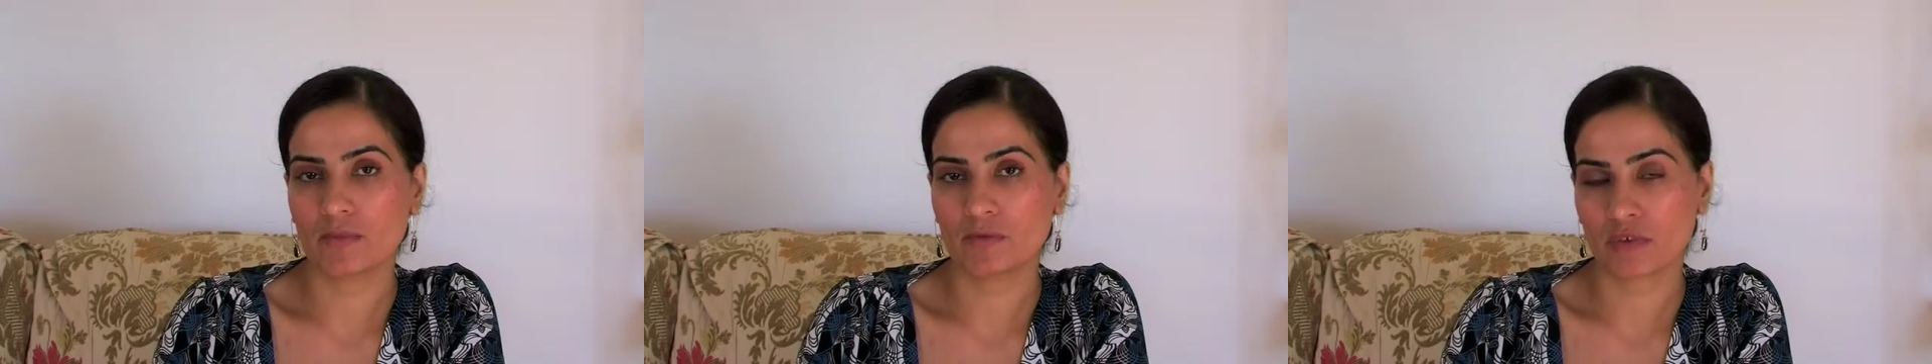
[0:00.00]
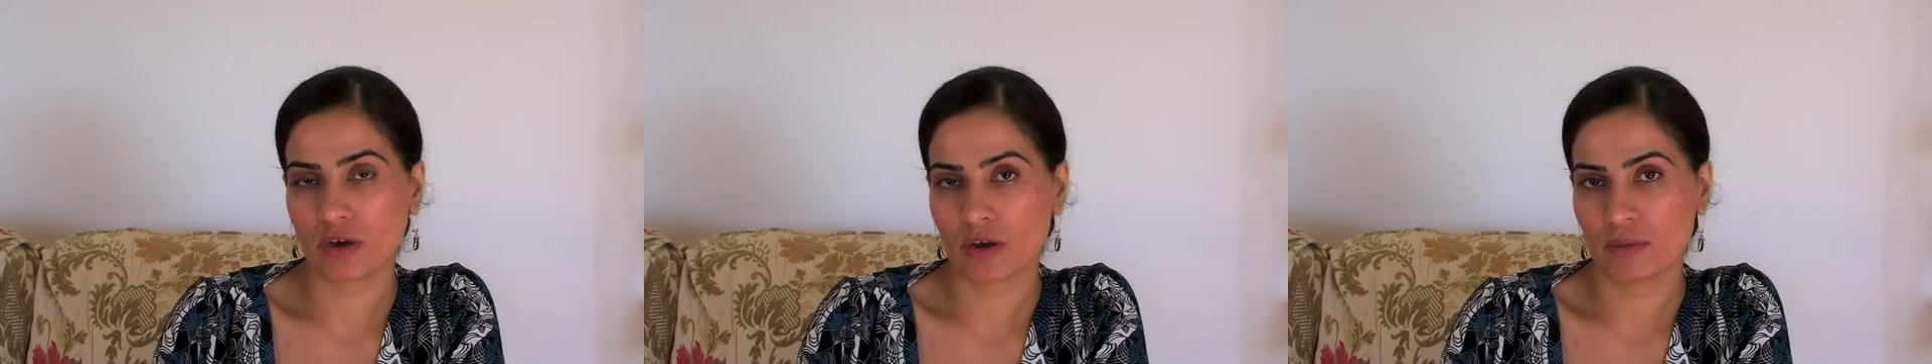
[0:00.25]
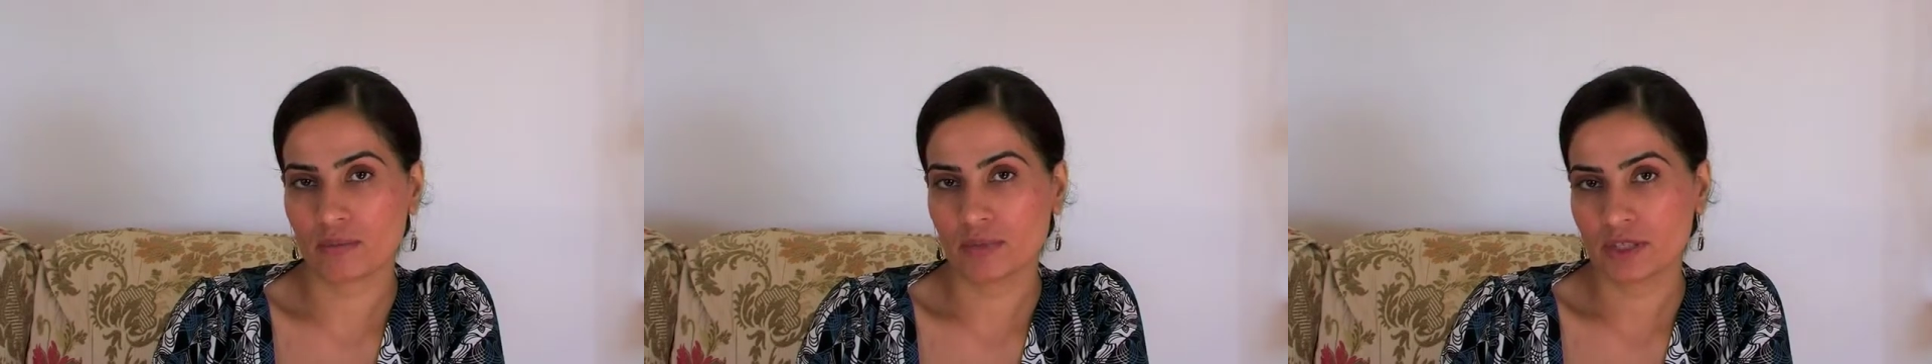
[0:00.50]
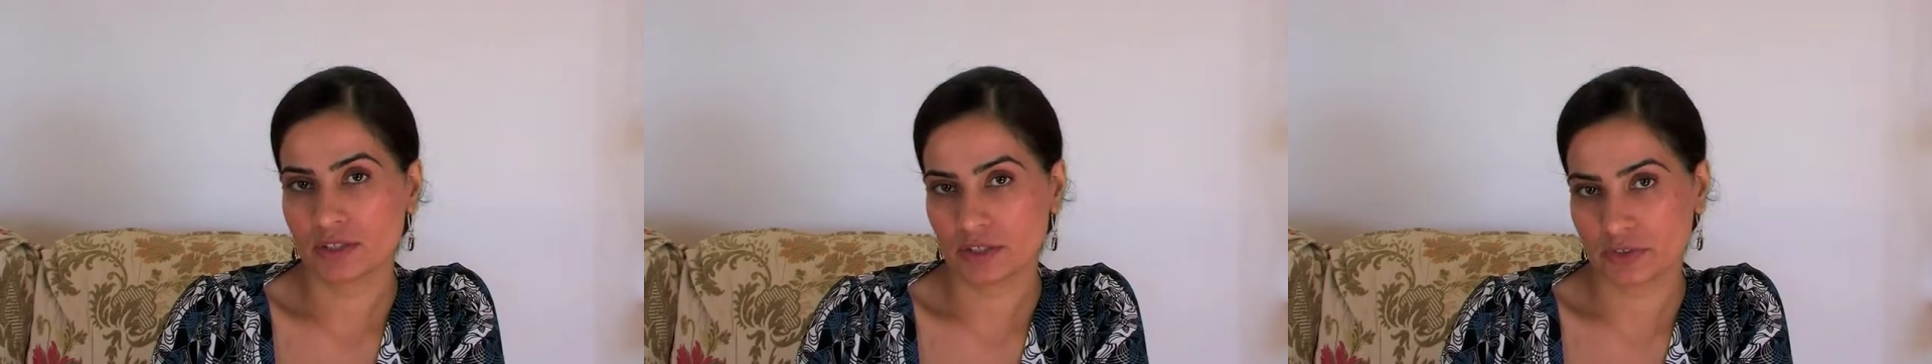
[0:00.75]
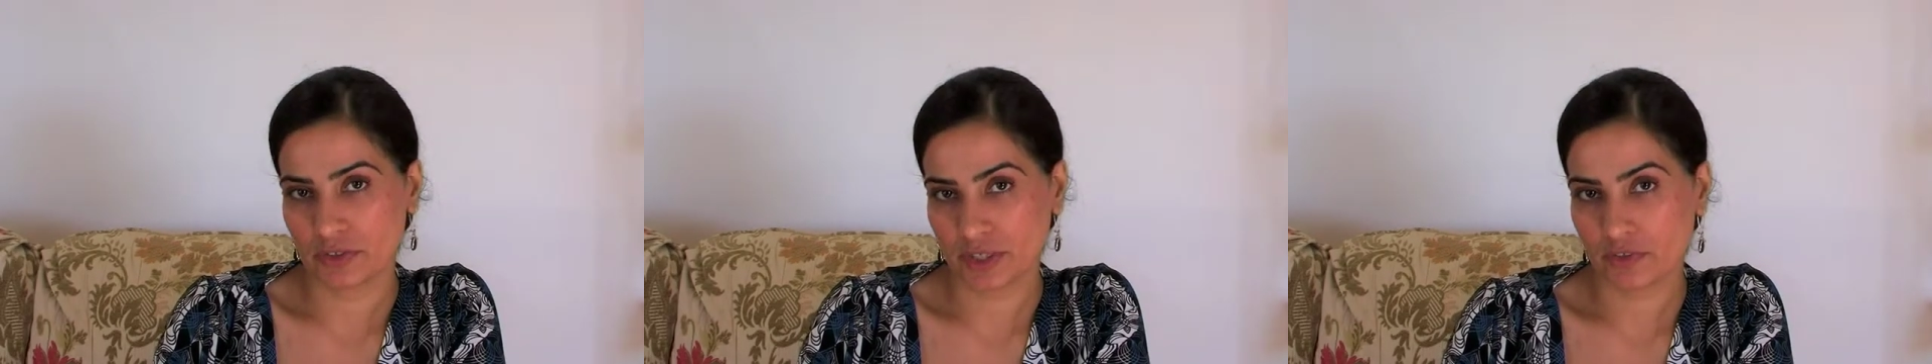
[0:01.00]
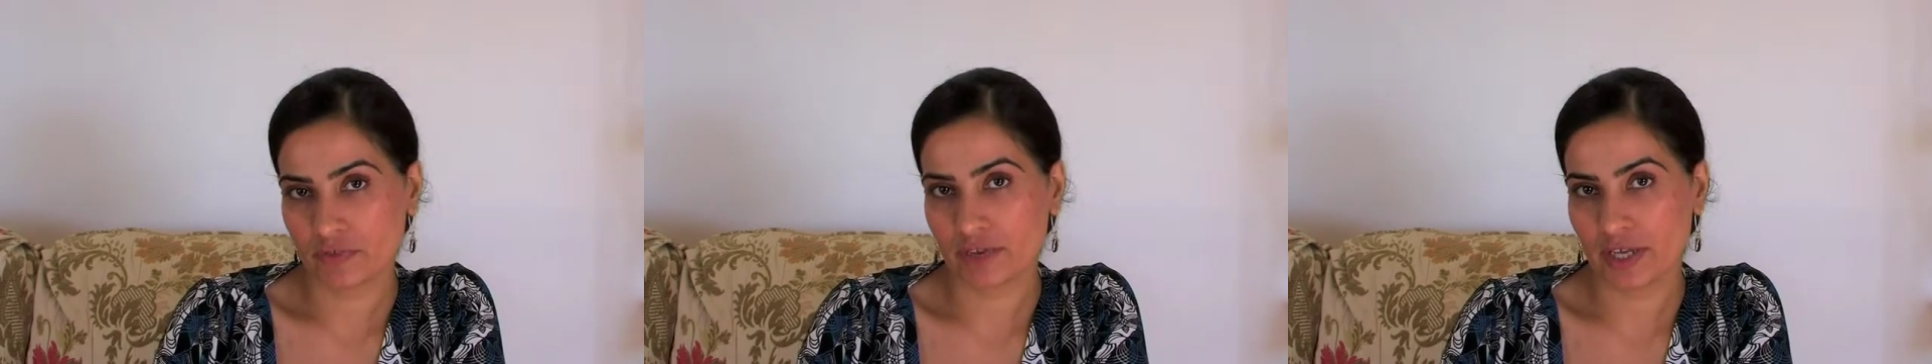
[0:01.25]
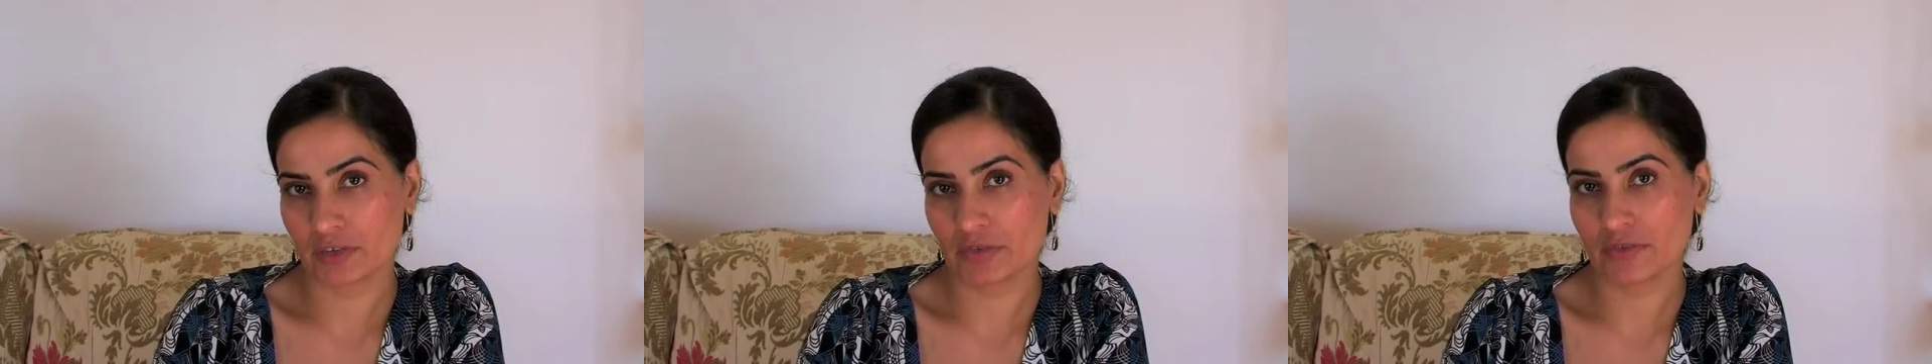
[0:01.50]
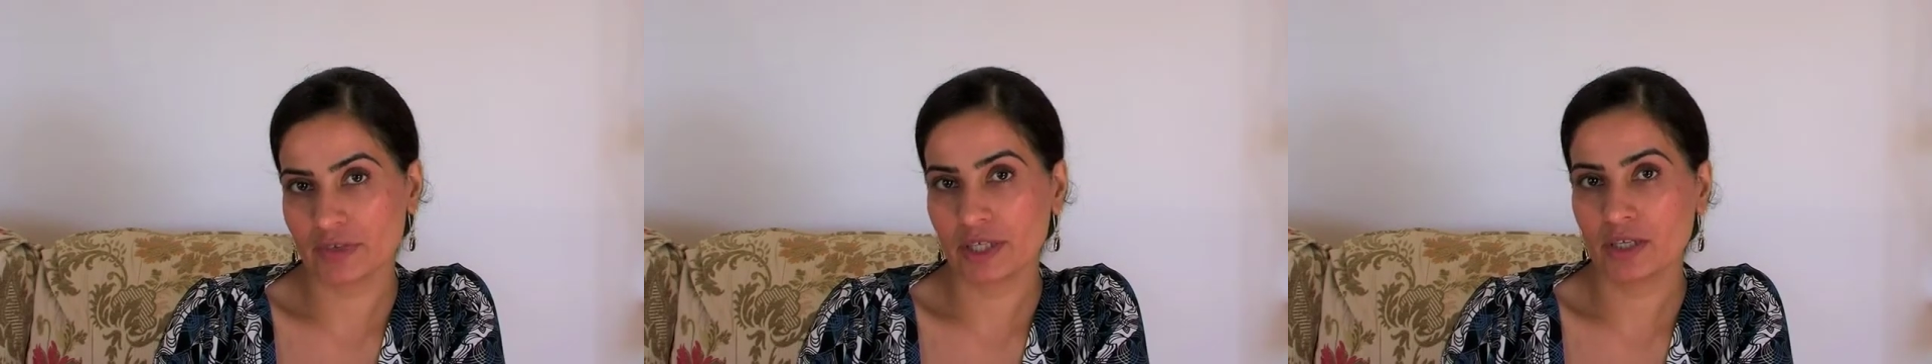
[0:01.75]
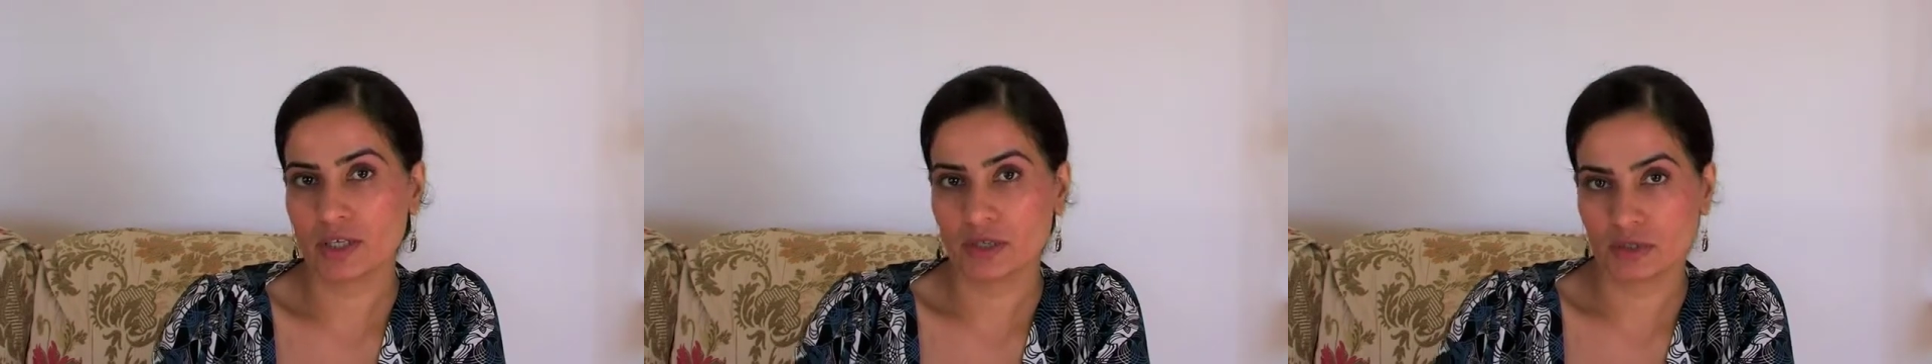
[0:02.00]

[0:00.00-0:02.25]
from their date of entry